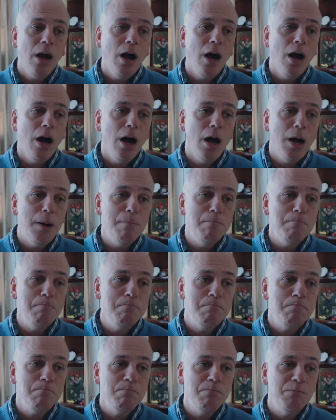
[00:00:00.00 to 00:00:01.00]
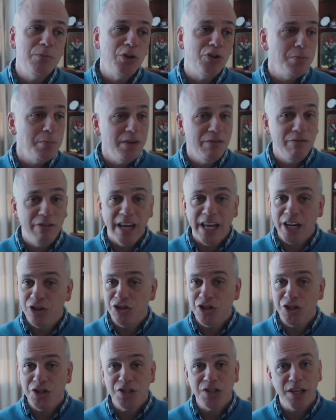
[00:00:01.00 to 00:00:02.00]
There's some
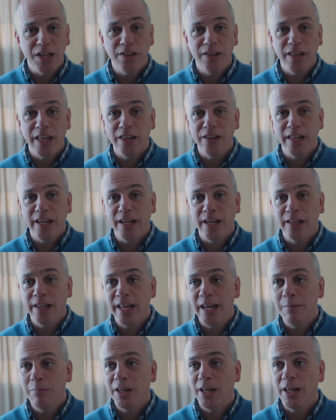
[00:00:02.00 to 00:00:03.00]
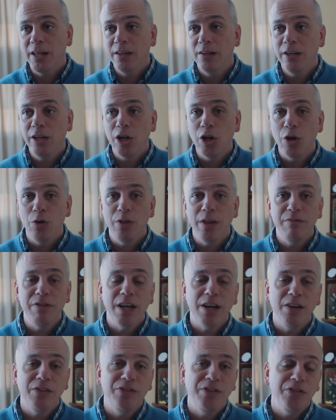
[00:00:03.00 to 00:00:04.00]
advantages. They claim that, you know, they've
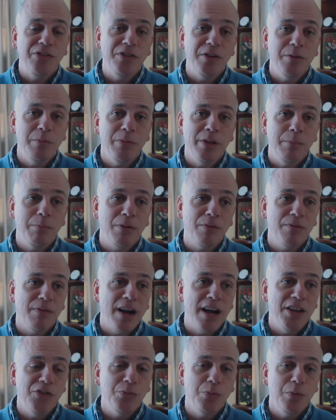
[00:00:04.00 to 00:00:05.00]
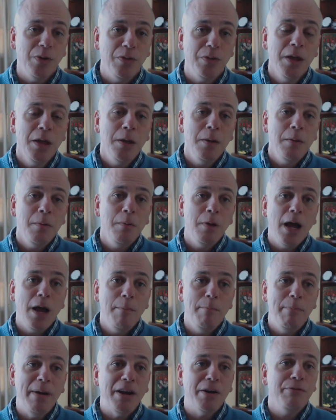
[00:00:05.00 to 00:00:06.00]
got a system that provides with
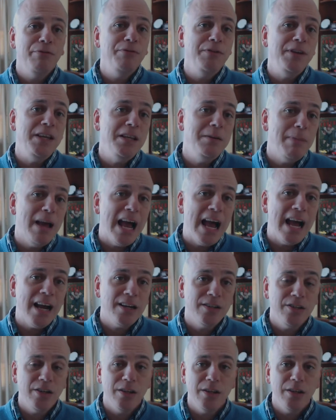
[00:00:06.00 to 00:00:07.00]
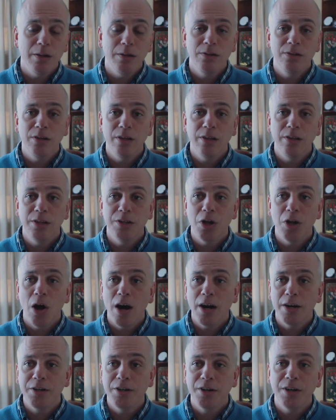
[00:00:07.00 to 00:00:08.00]
better feedback to the
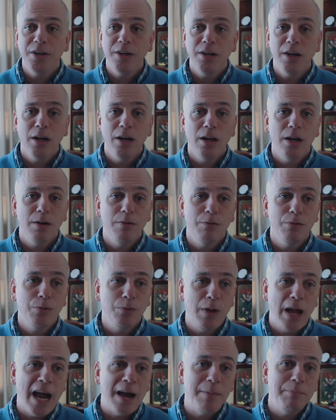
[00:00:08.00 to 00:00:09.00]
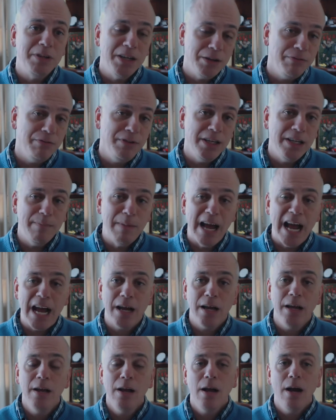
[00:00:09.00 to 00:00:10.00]
doctor, haptic
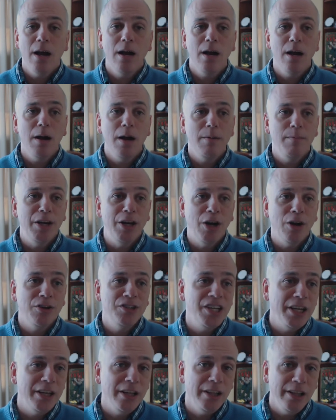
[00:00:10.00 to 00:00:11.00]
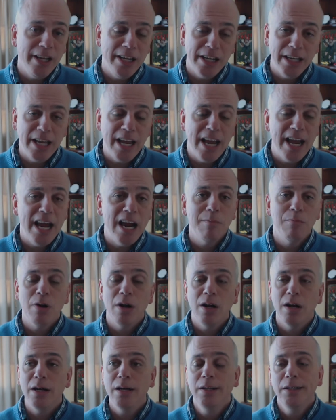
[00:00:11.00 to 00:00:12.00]
feedback, an articulating
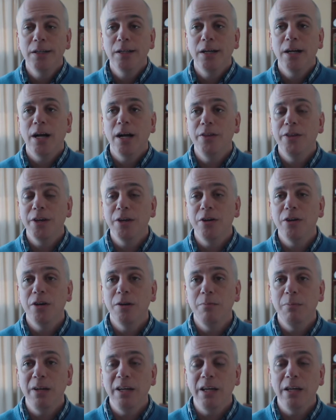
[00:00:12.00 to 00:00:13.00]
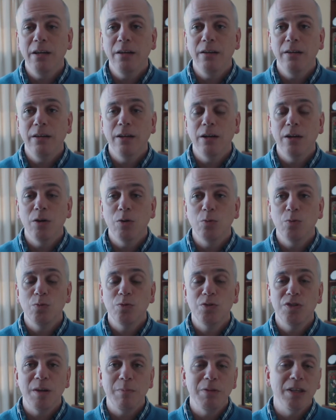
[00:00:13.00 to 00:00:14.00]
camera that could be, you
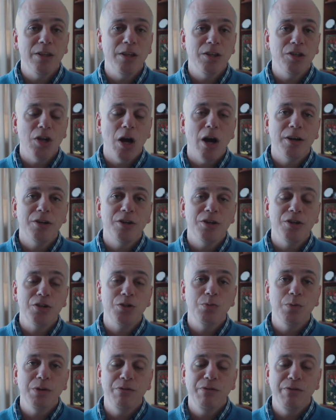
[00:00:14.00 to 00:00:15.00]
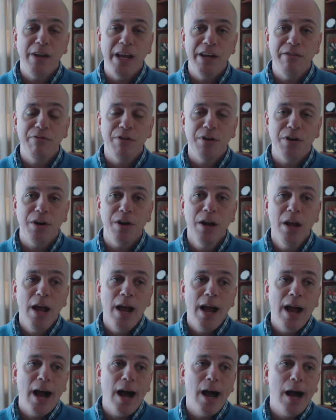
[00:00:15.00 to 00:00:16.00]
know, something that doctors would favor.
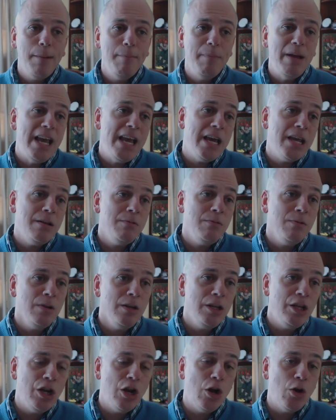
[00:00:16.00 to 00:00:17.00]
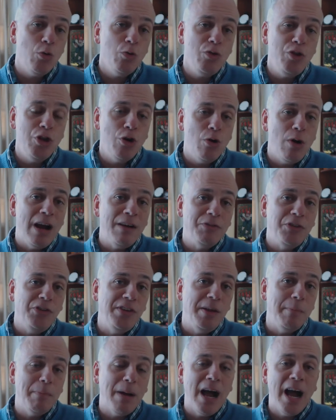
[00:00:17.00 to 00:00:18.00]
And, you know, you don't have to
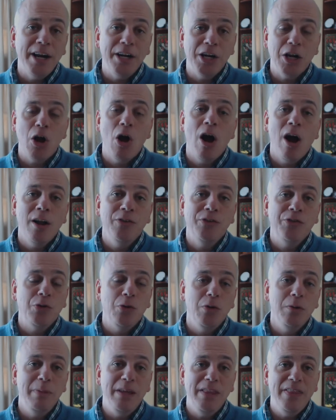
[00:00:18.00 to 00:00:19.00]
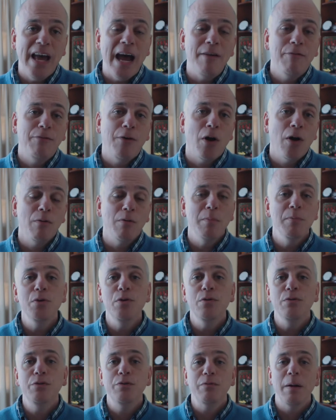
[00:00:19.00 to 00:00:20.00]
sit behind a console and be that far
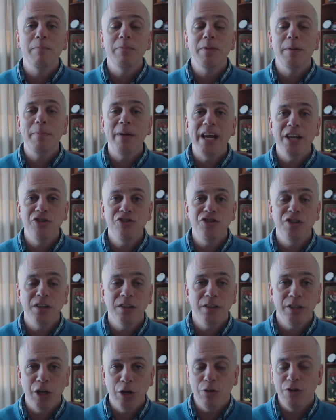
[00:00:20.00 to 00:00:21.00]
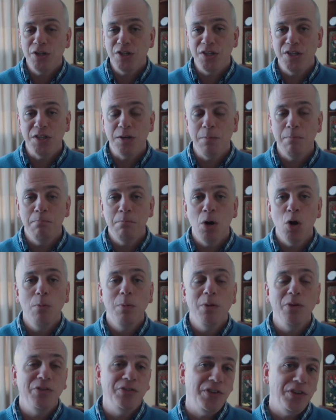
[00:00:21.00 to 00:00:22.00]
removed from the patient. You know, this is a
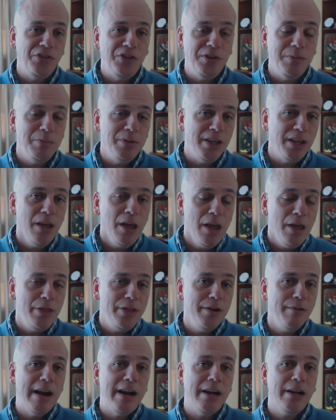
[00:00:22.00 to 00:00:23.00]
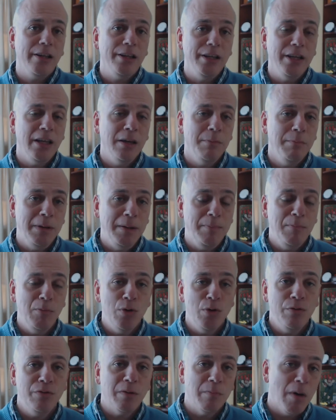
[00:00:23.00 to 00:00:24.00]
mobile system that theoretically can be
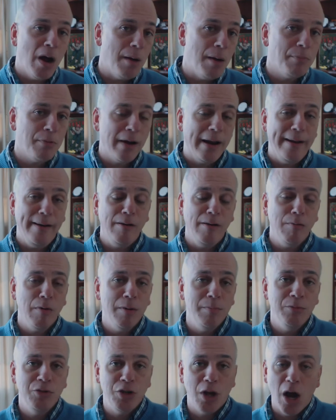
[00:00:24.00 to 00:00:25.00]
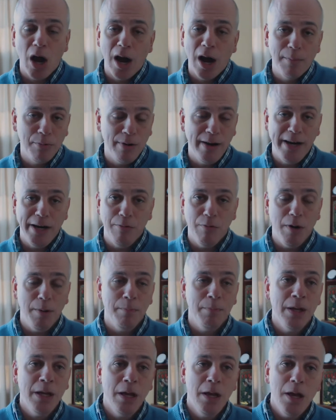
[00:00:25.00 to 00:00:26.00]
moved from operating room to operating
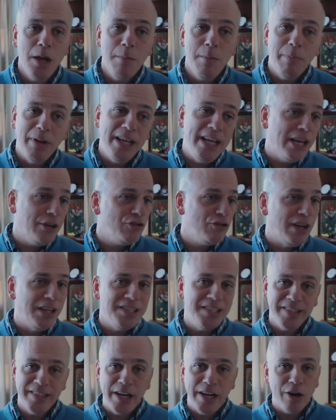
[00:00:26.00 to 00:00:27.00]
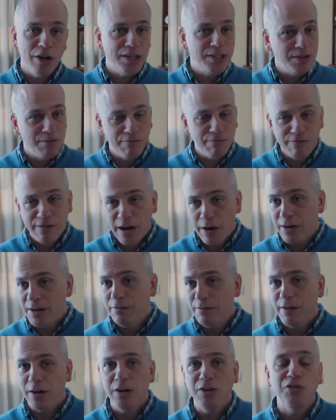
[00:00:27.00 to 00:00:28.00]
room. But again, TransEnterix is a
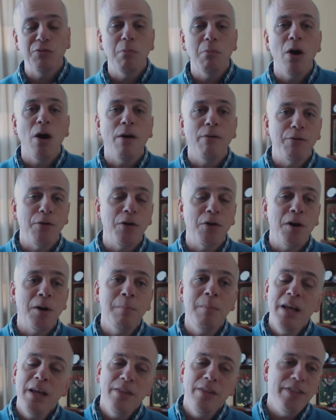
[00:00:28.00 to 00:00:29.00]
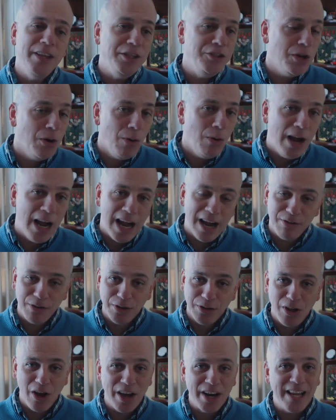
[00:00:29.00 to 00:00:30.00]
very, very small firm. They don't have
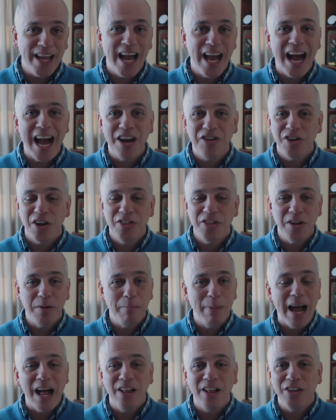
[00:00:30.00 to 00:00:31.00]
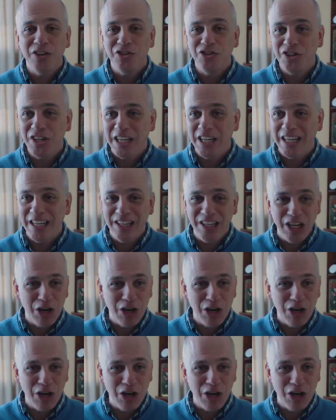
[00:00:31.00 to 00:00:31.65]
a lot of cash on their balance sheet.